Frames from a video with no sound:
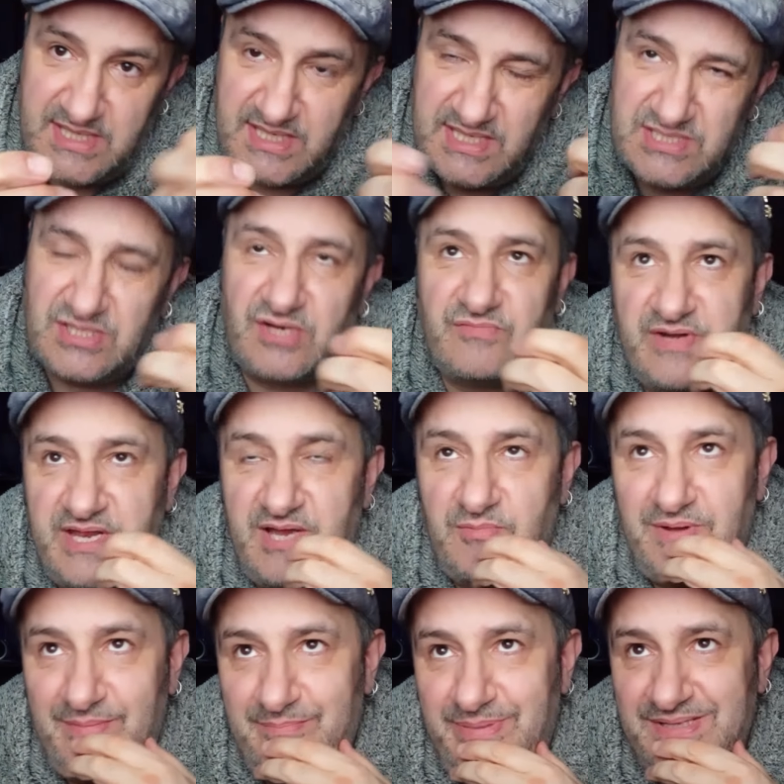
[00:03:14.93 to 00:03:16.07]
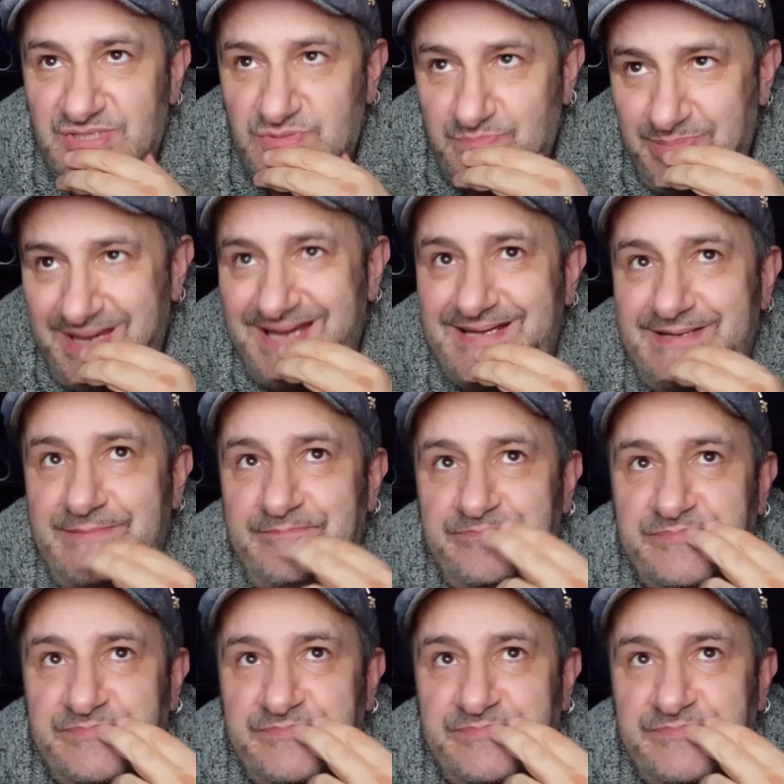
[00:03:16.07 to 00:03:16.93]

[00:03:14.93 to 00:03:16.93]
He's not really a one punch banger.